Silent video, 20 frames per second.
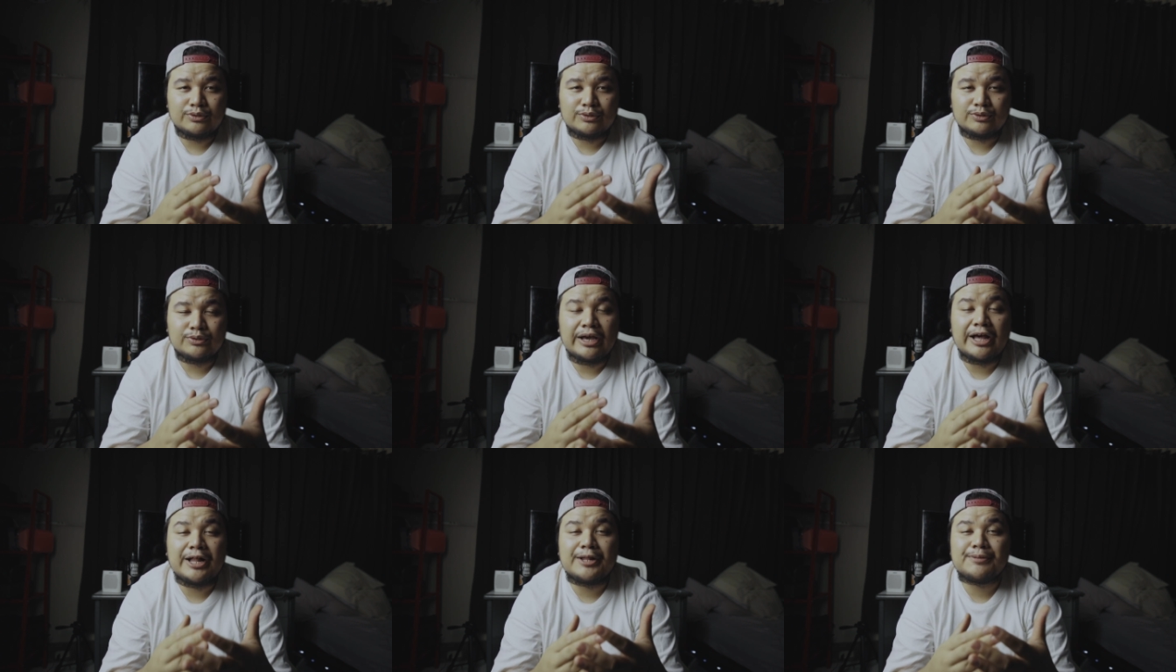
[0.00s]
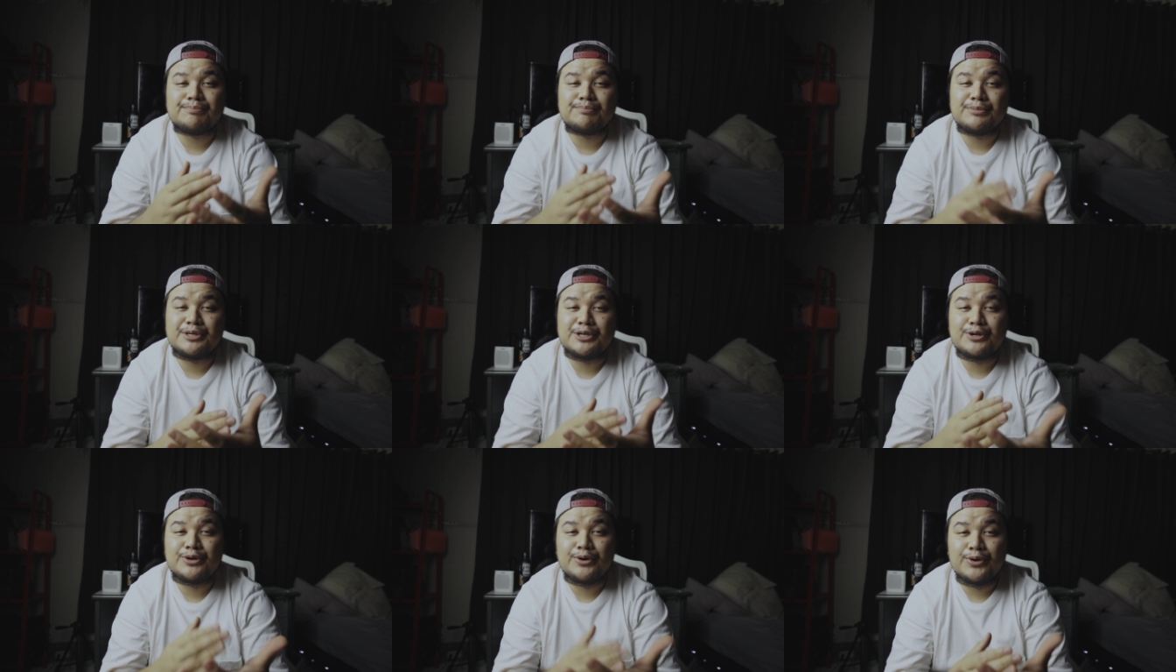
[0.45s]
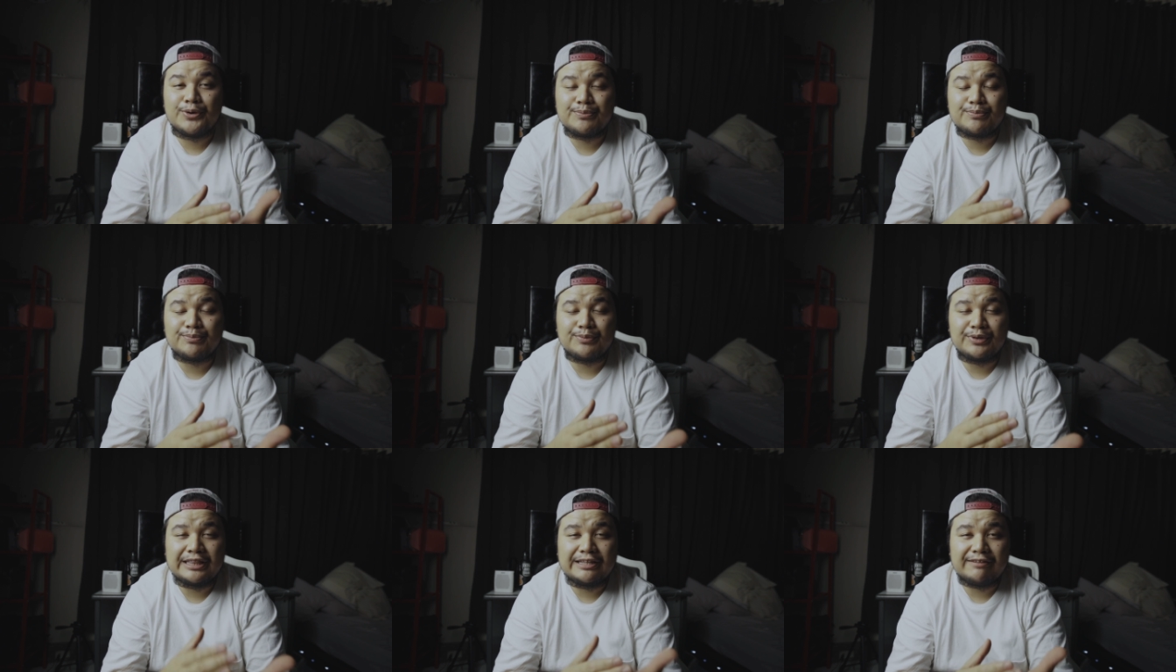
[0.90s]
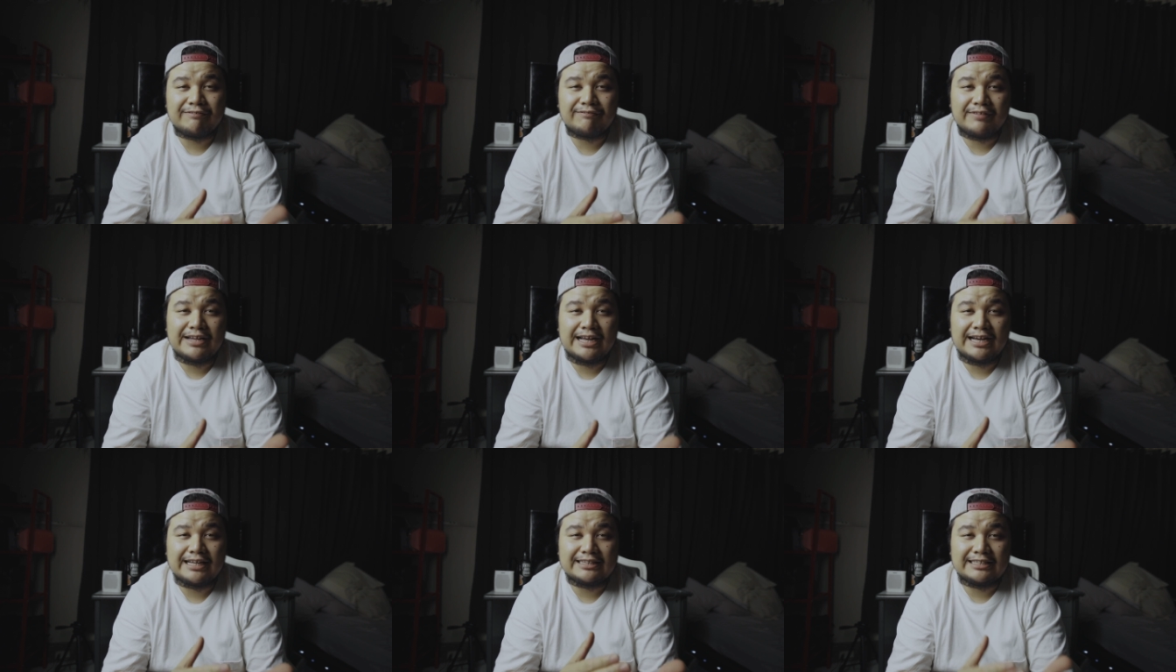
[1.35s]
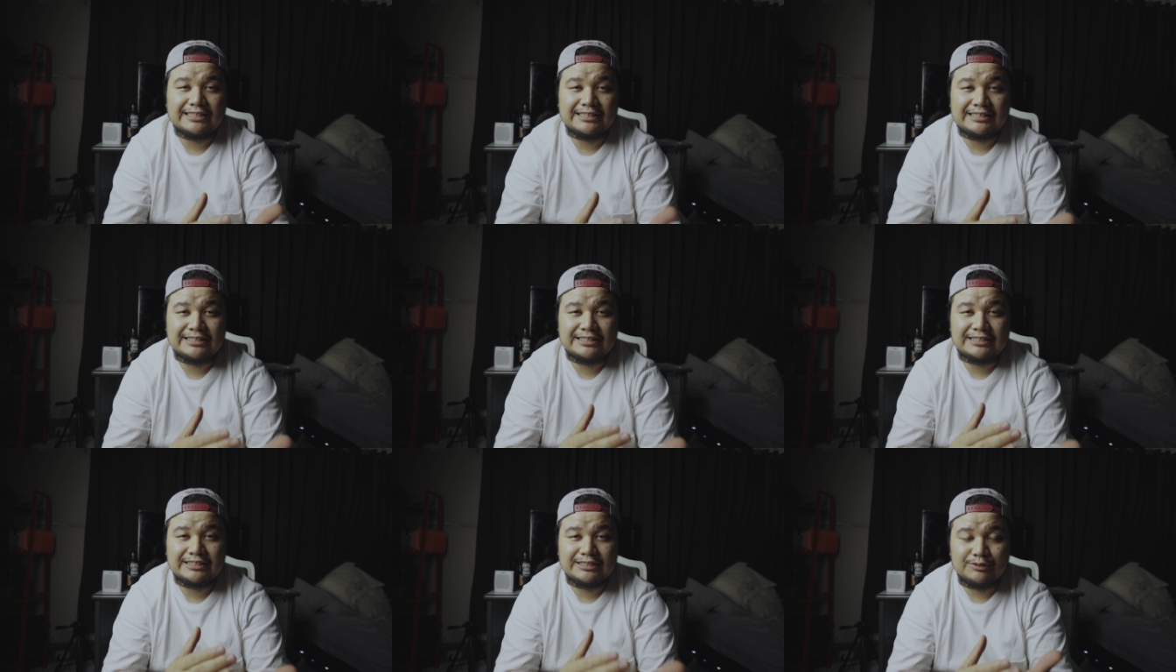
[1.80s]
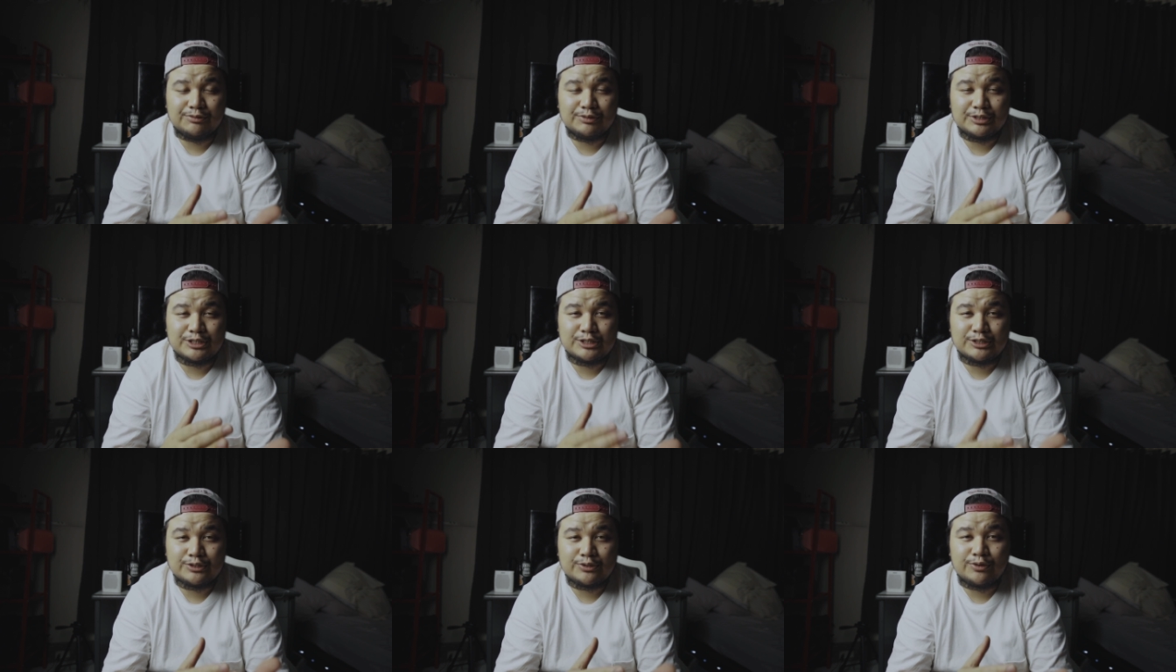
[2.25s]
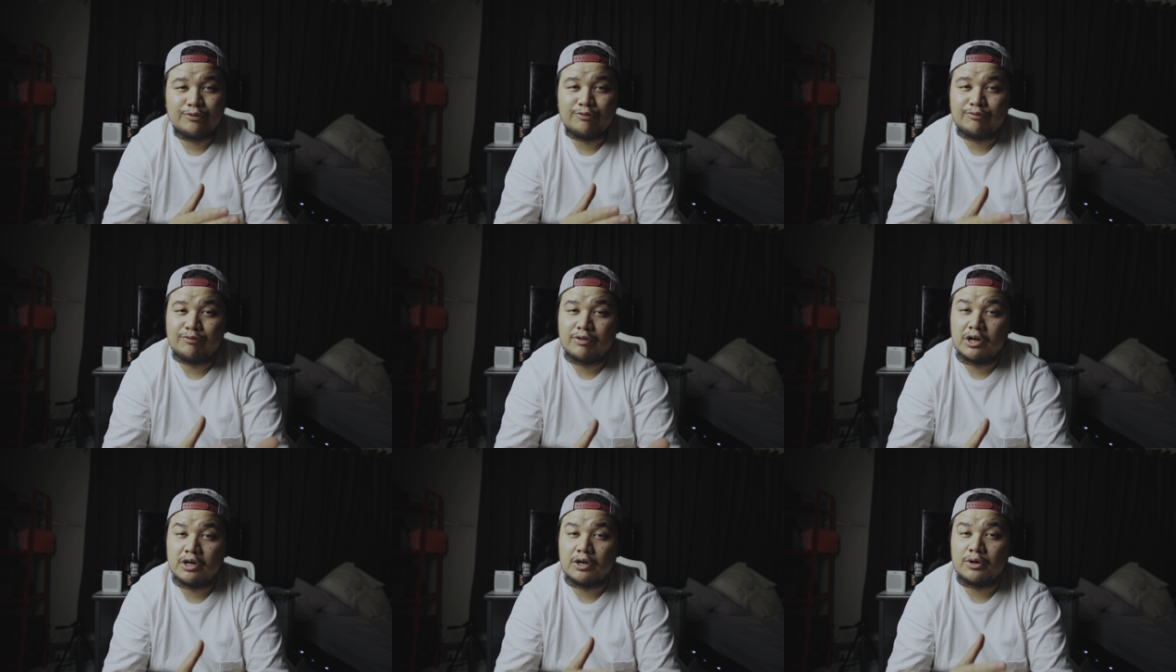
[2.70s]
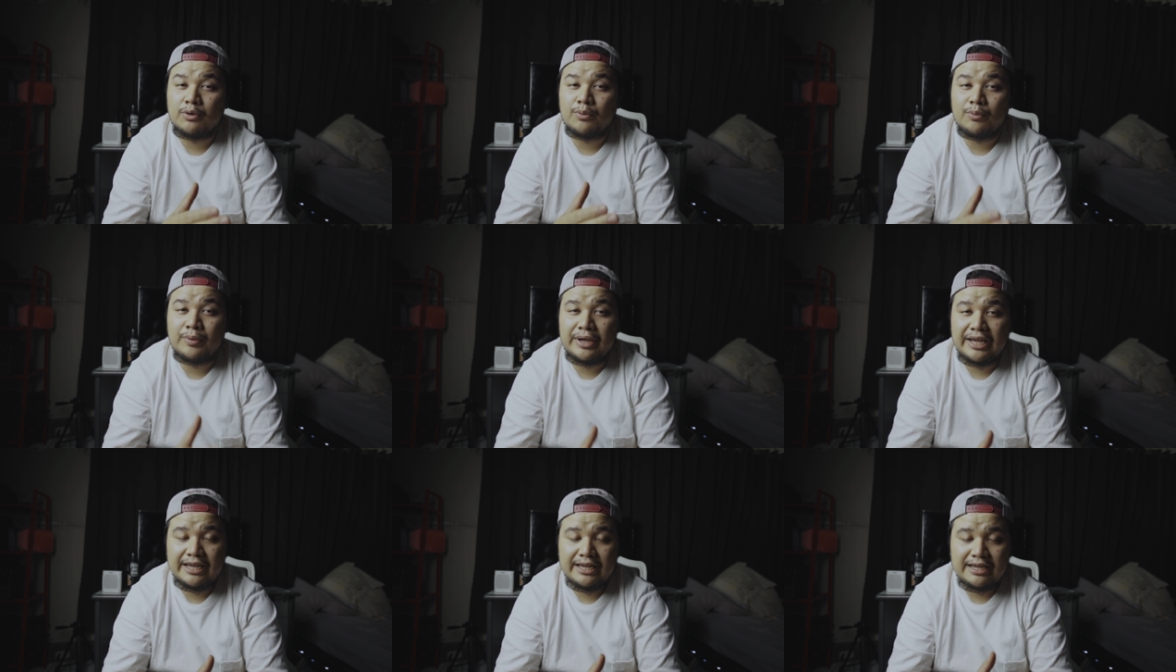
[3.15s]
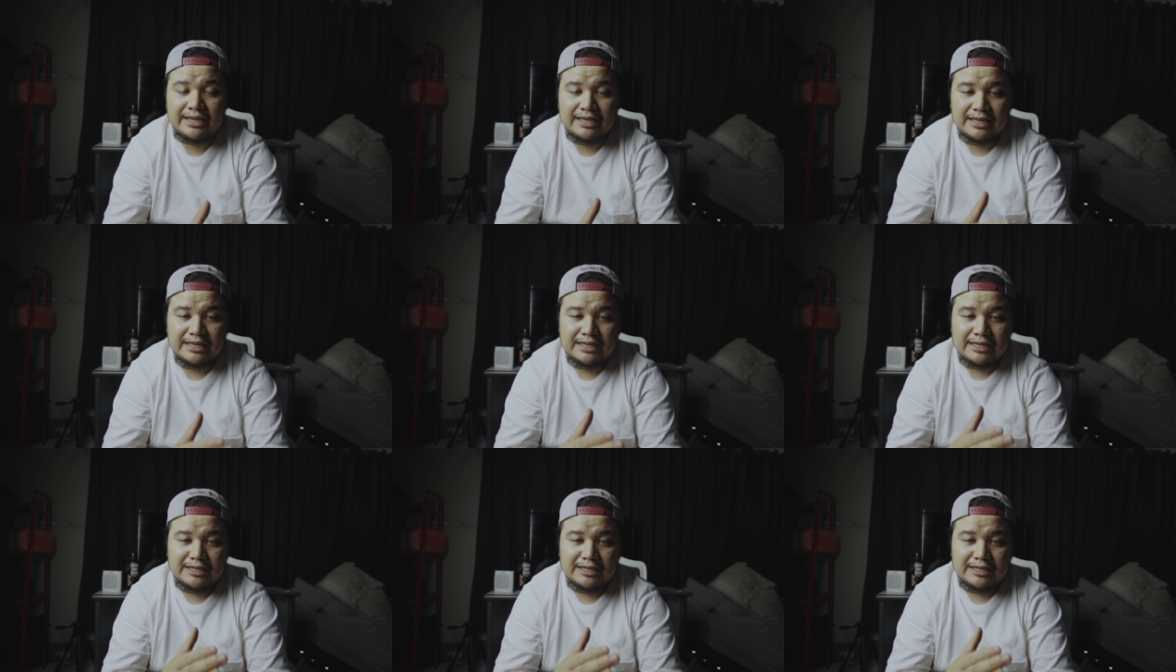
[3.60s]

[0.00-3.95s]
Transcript: to help me cope with the fact that she was so far away.